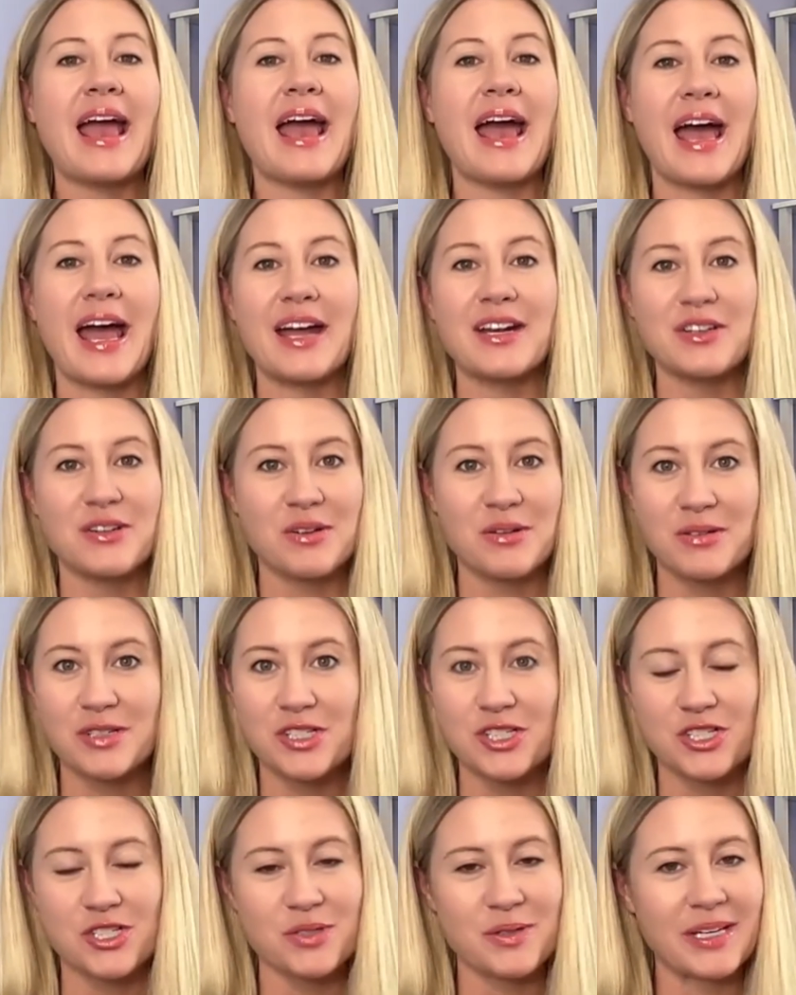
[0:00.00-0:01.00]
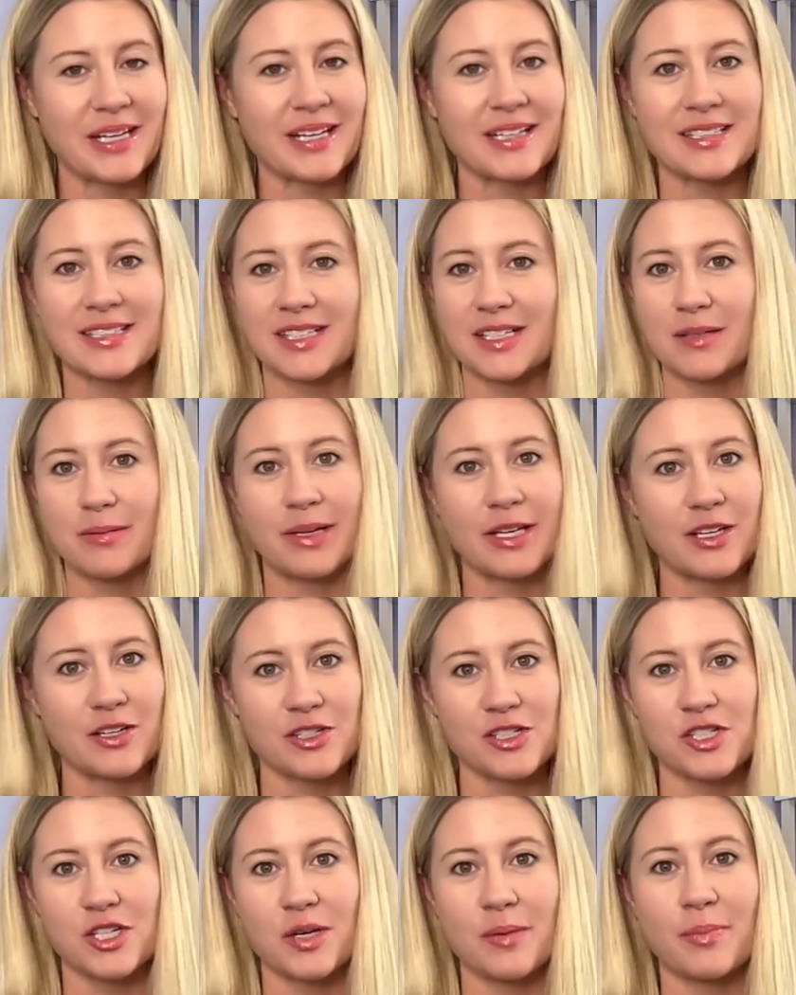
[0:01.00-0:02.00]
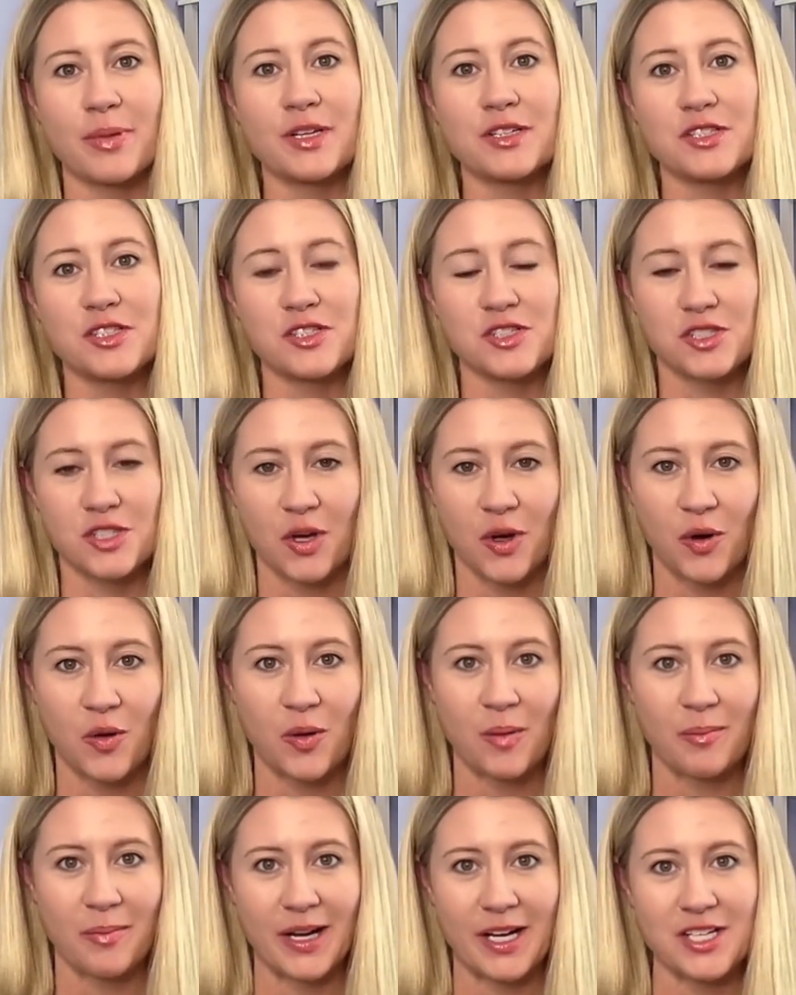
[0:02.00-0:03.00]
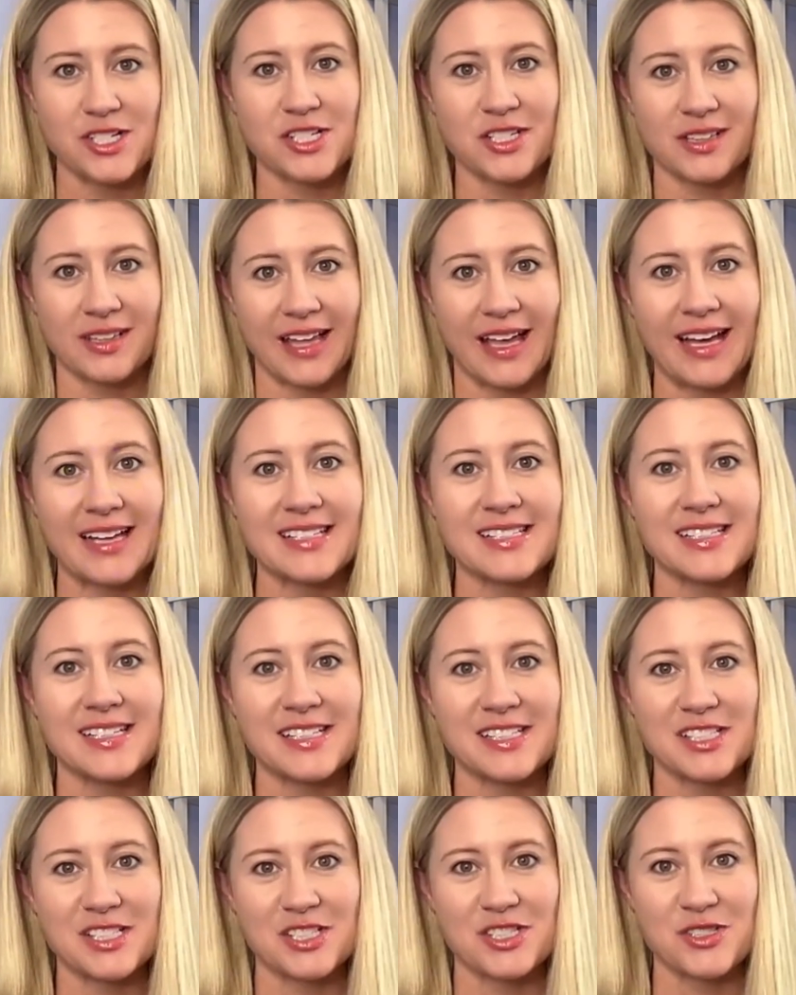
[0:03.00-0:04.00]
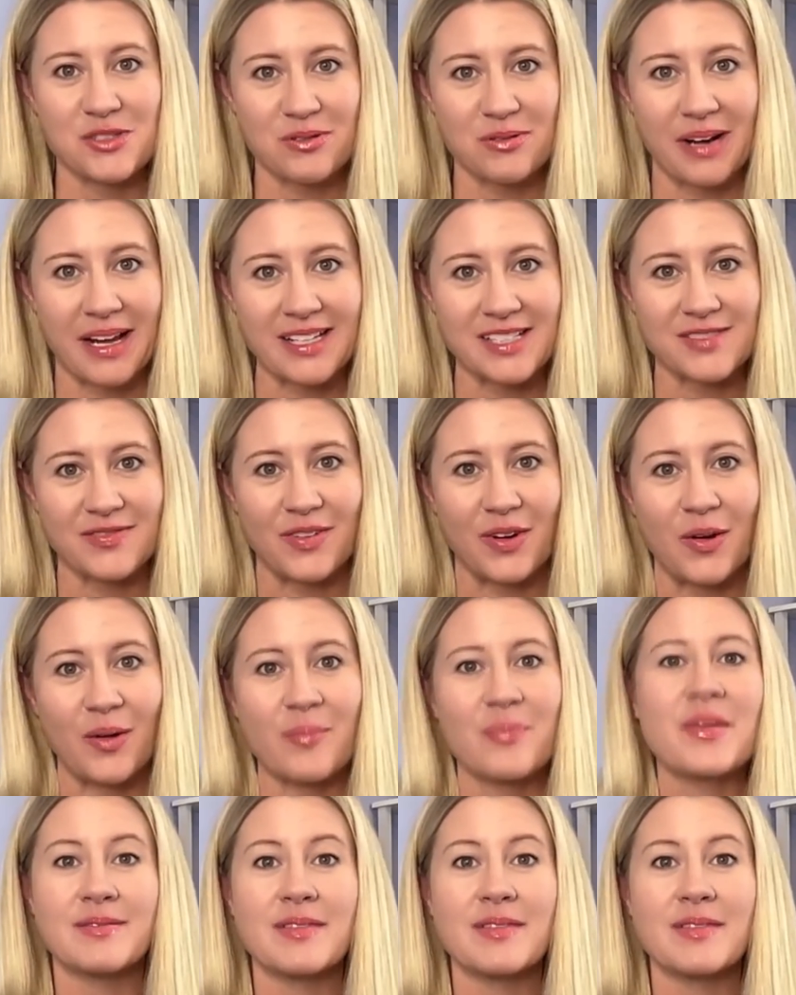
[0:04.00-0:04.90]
and you know what you're doing. It's going to make your trip so much less stressful.